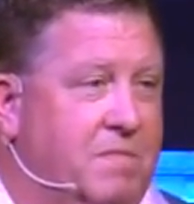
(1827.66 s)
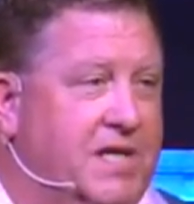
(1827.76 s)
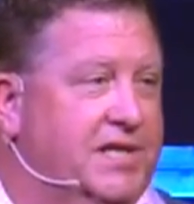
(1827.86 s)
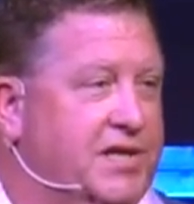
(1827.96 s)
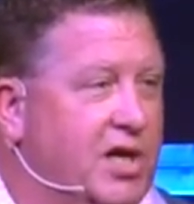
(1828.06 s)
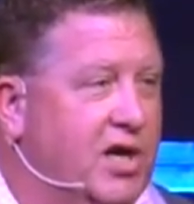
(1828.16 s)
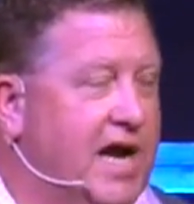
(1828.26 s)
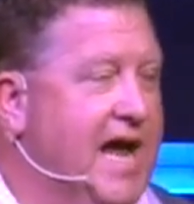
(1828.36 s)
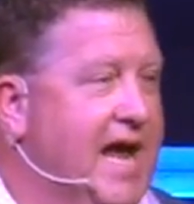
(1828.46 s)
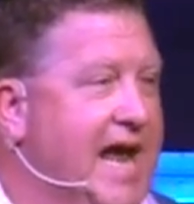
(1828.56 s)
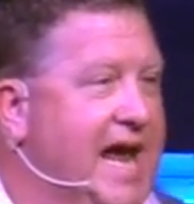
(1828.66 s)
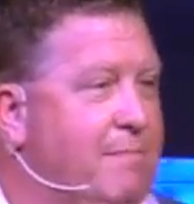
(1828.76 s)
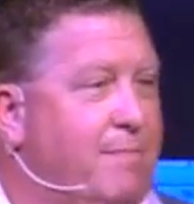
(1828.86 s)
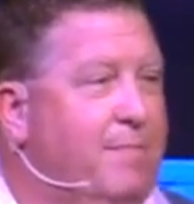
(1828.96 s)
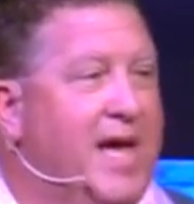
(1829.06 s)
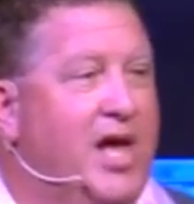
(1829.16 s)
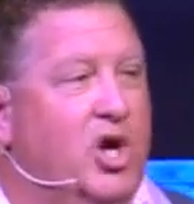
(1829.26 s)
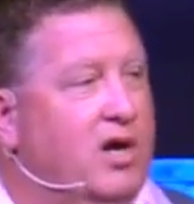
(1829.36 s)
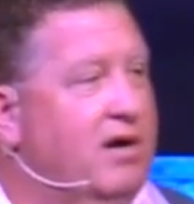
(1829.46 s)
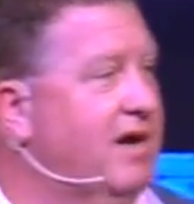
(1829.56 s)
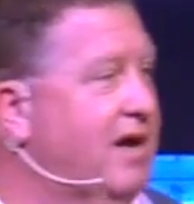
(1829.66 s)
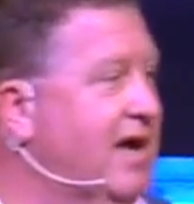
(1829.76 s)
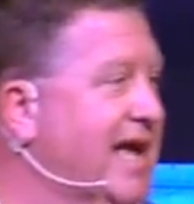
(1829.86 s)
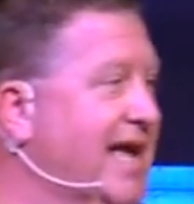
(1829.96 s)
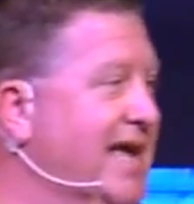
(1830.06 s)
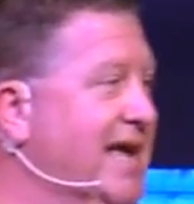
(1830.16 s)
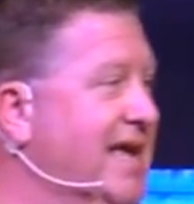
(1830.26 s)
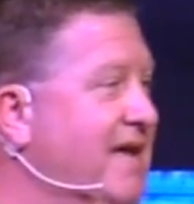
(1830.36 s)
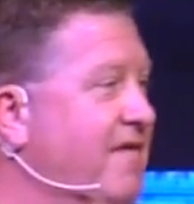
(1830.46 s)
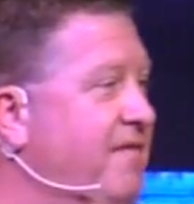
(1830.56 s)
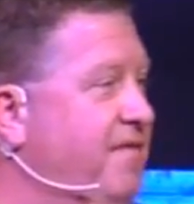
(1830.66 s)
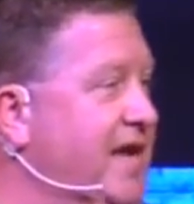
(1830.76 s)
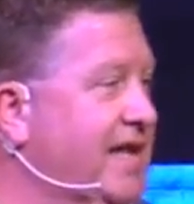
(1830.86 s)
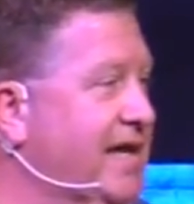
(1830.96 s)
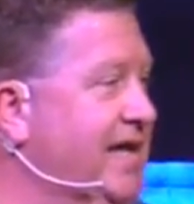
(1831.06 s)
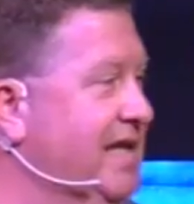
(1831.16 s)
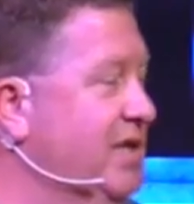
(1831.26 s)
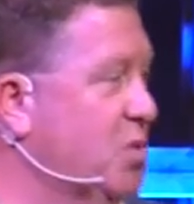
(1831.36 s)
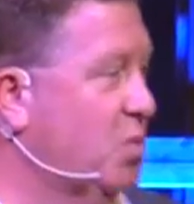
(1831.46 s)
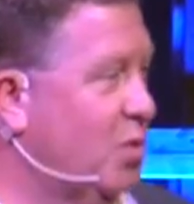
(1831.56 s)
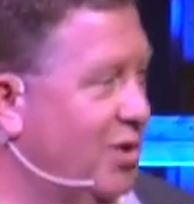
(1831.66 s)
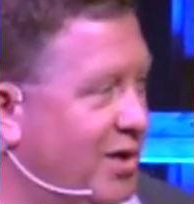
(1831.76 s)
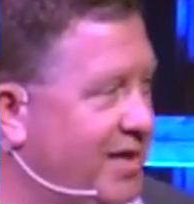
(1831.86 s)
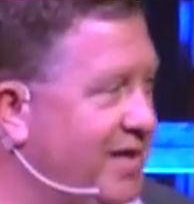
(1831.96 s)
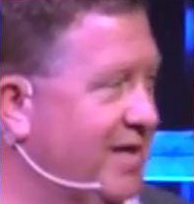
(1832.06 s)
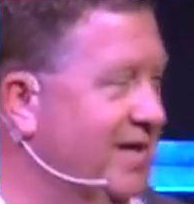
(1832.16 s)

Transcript: Because is there a better feeling in the world